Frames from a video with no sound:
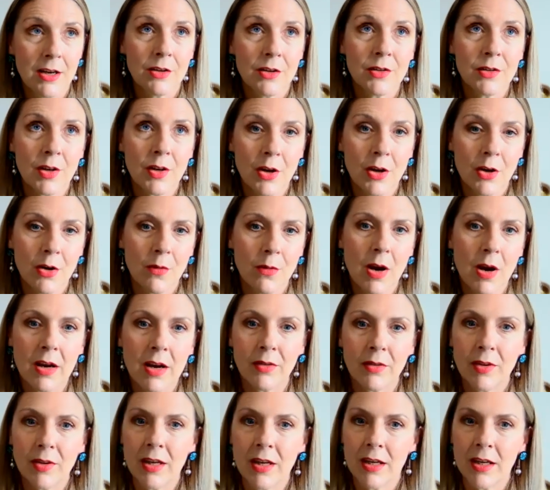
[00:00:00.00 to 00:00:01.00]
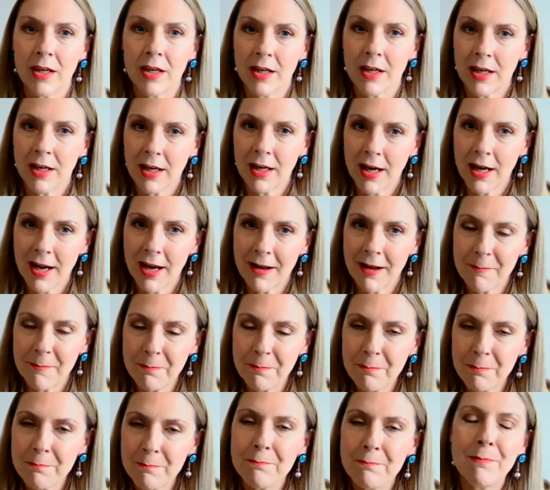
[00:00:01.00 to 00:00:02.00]
So I think
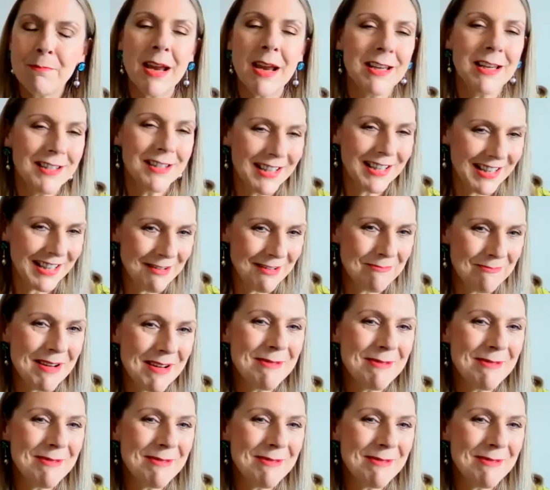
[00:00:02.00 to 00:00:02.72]
basically